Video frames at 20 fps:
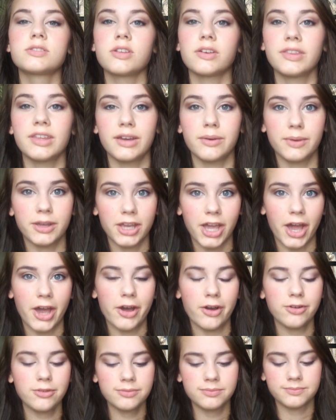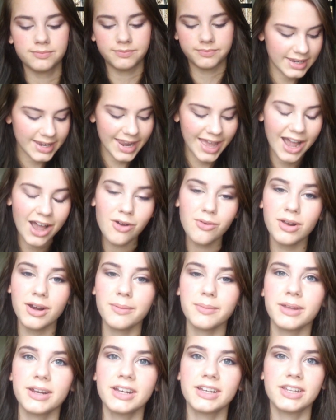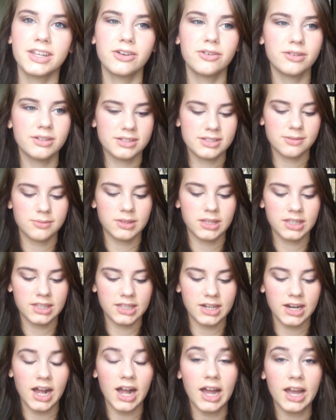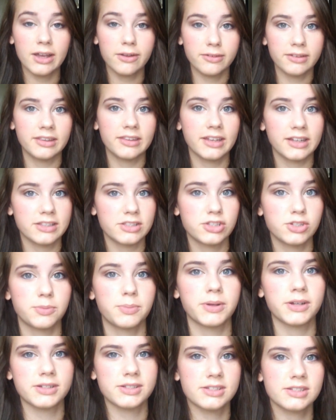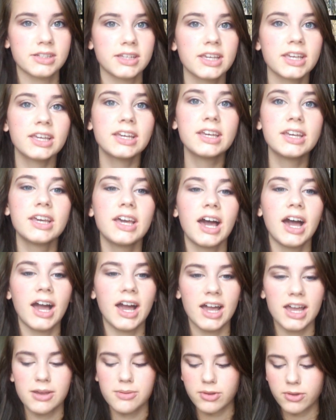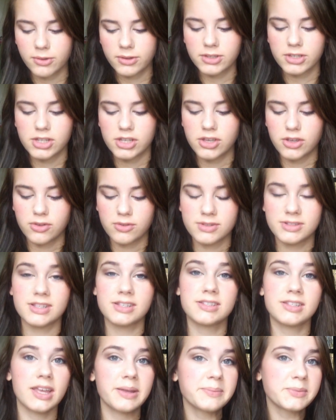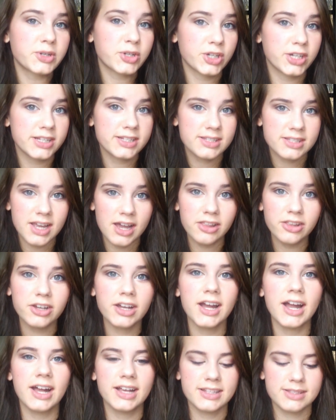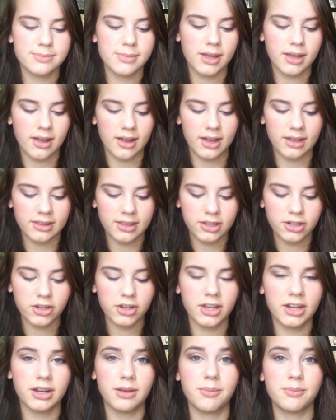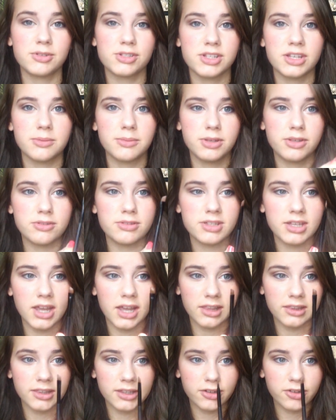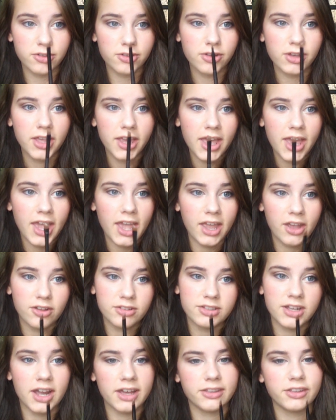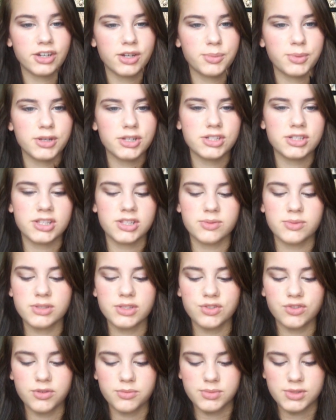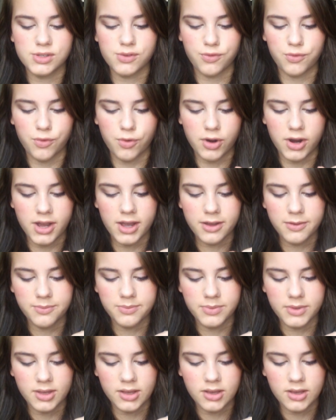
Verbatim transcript: So there we go. Now what I'm going to do is something that I really like to do personally. I am going to use the same crease color as my eyeliner and I'm just going to be using a little angled eyeliner brush. This one's from Sephora.